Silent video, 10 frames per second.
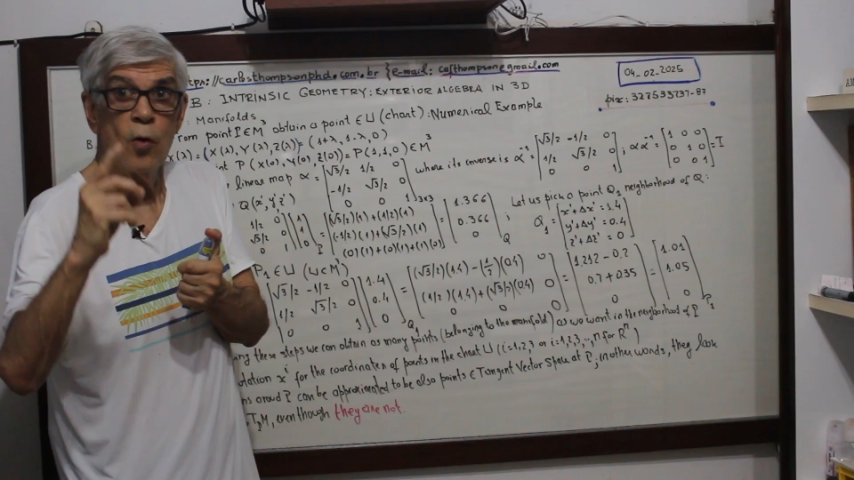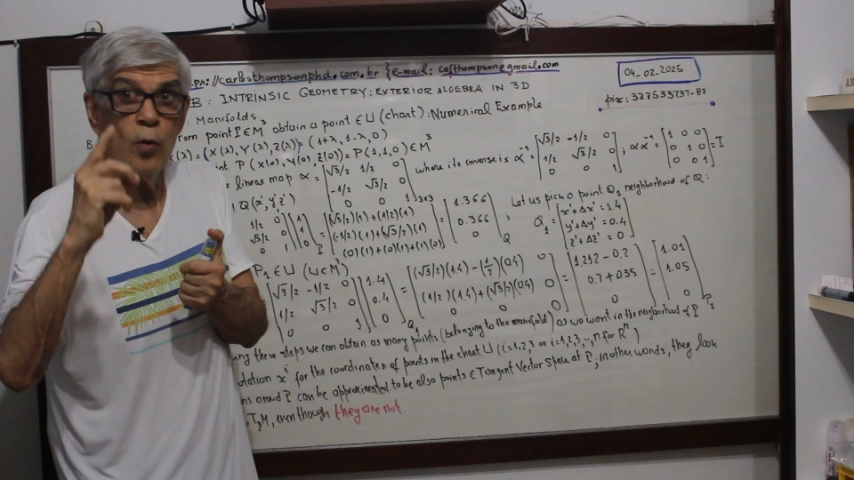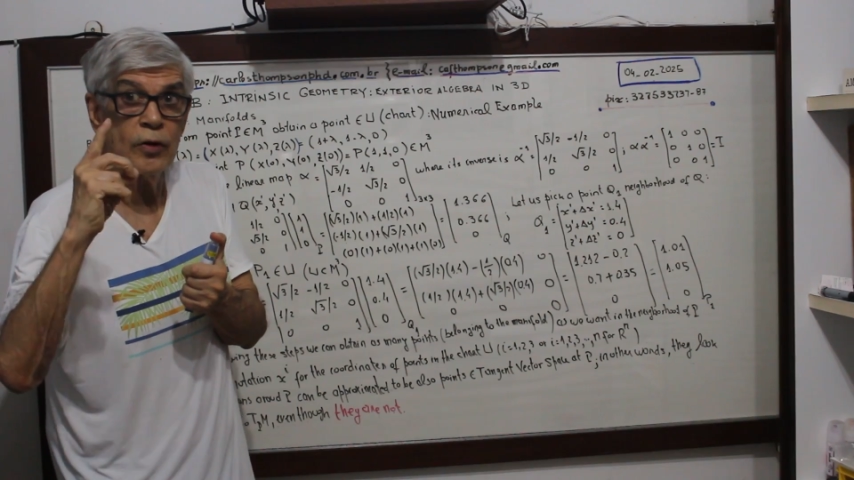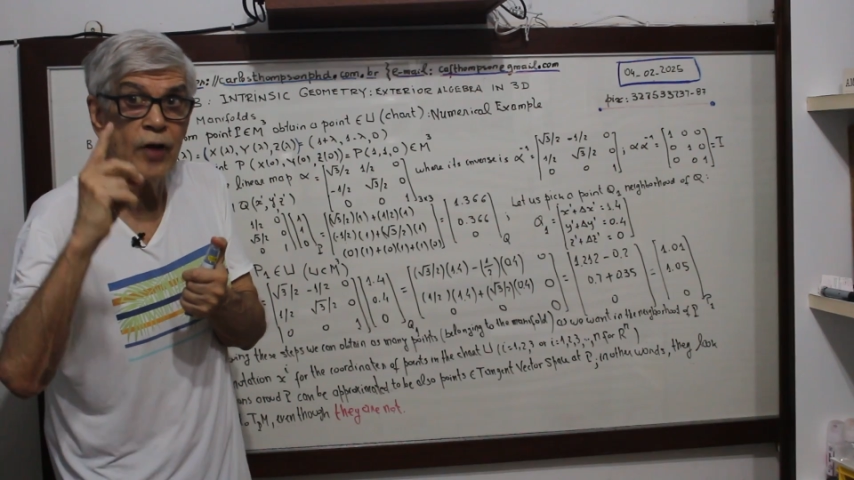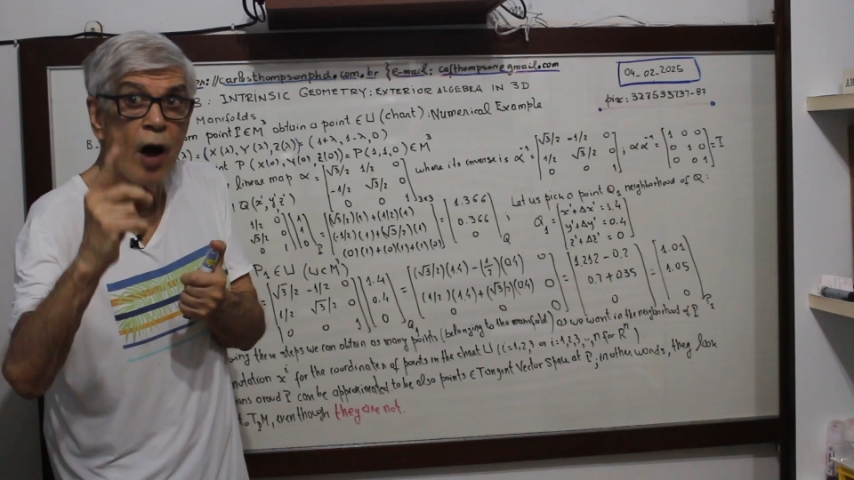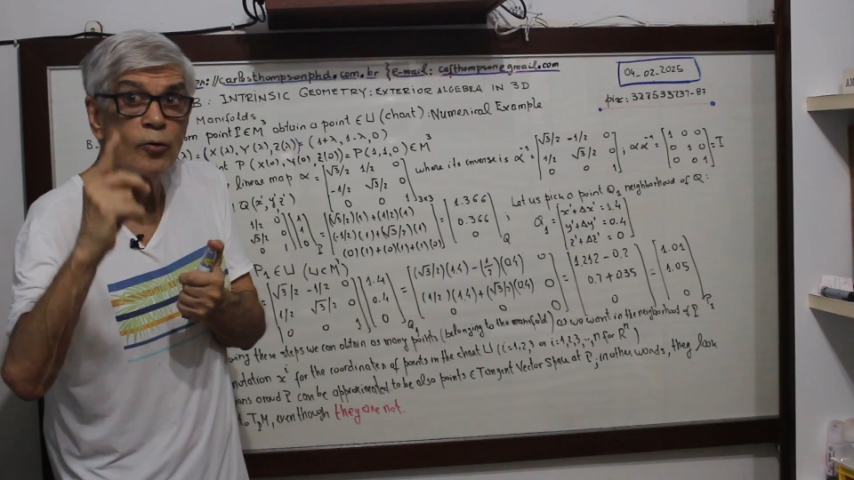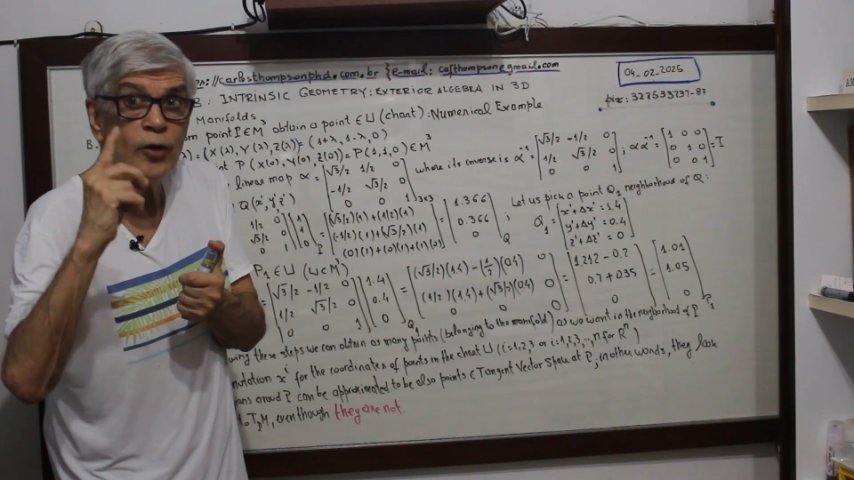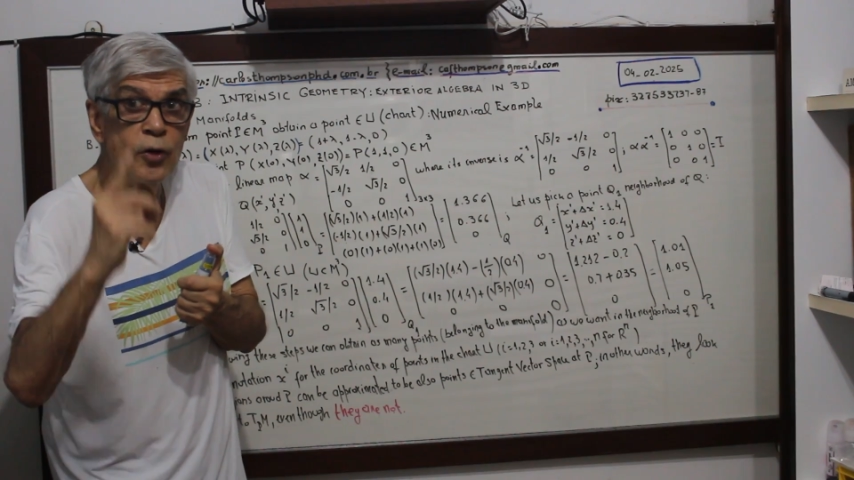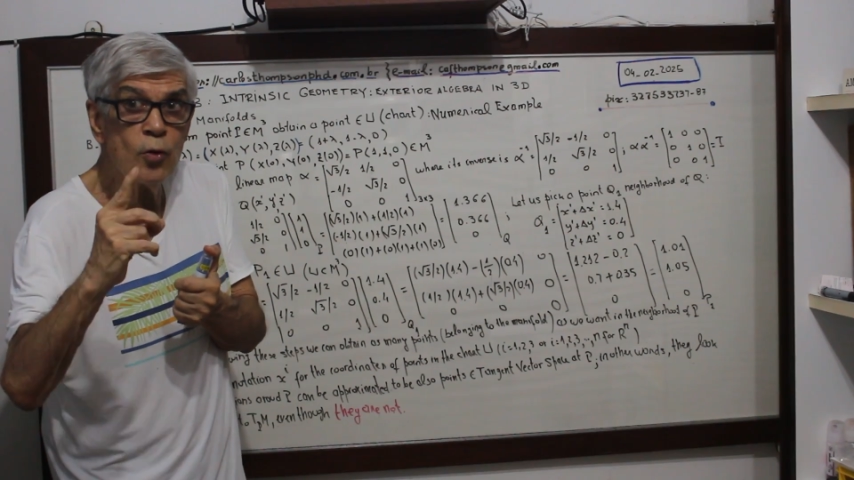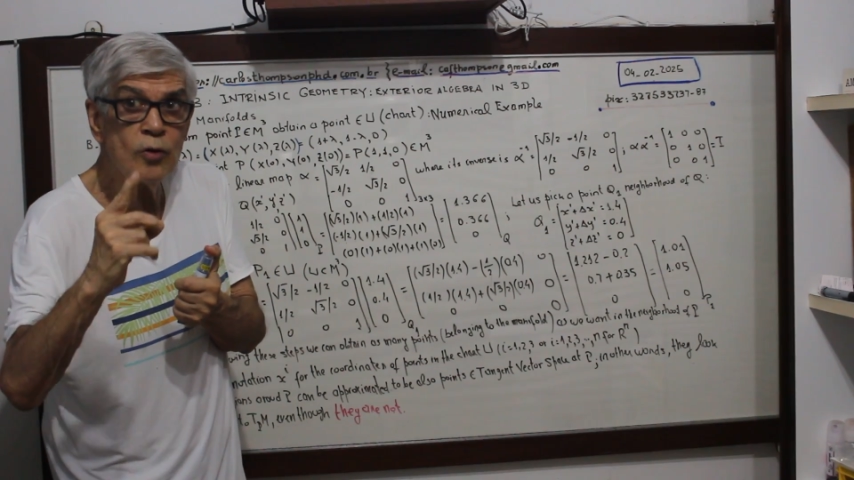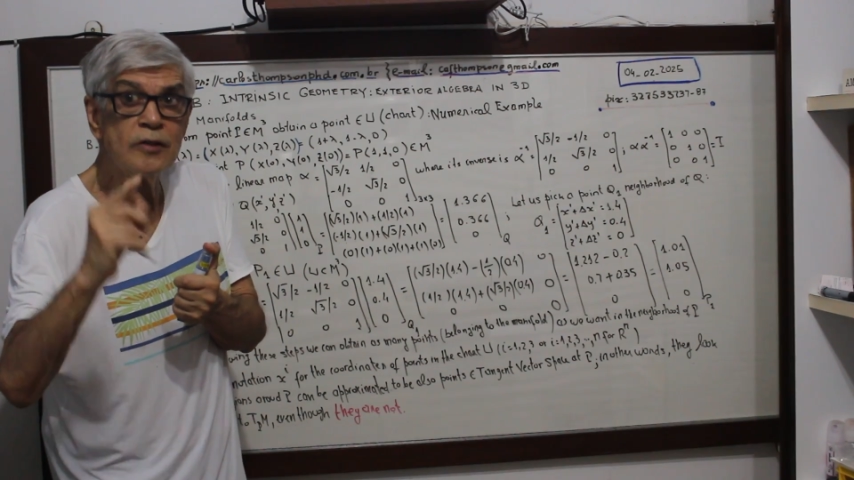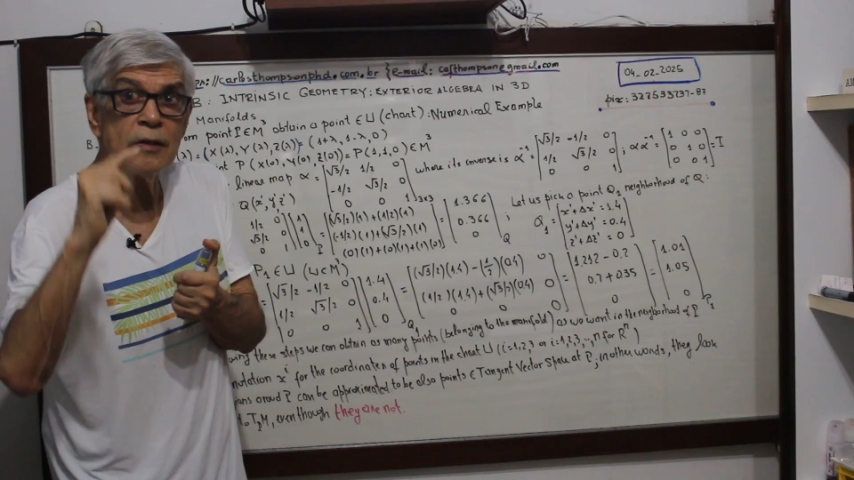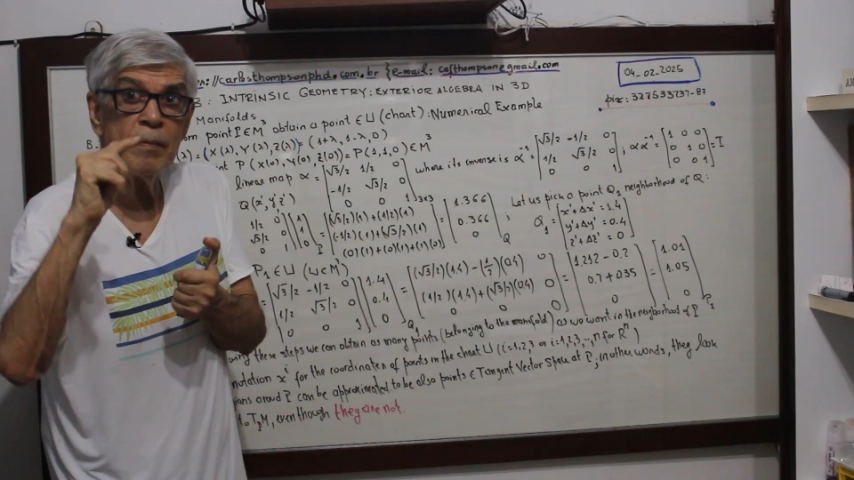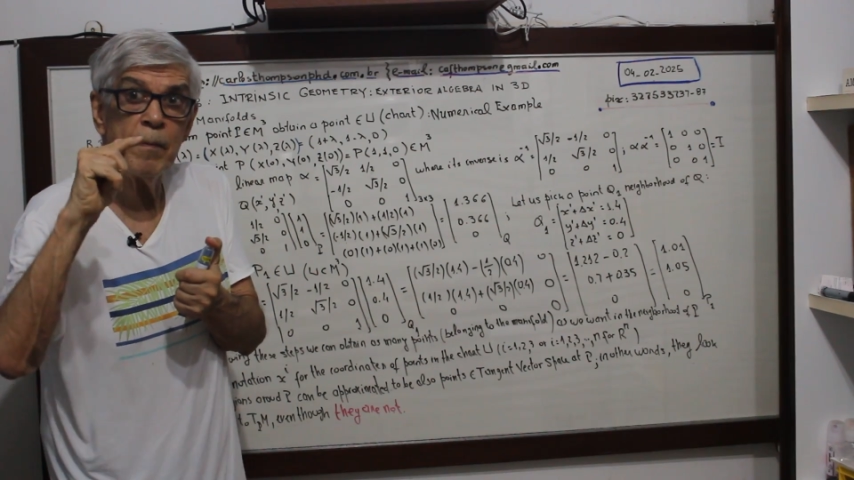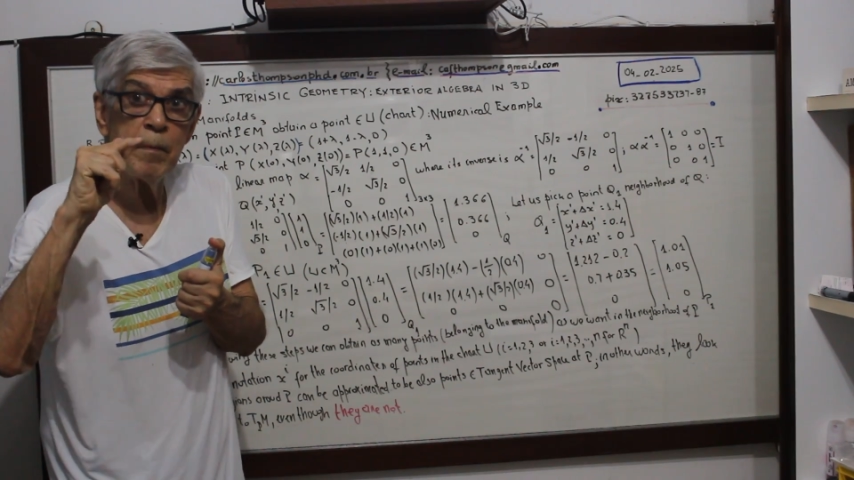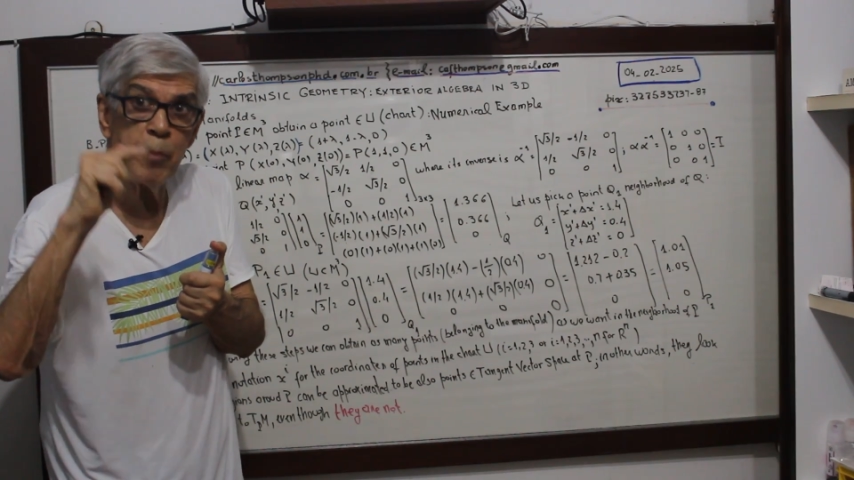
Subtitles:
without using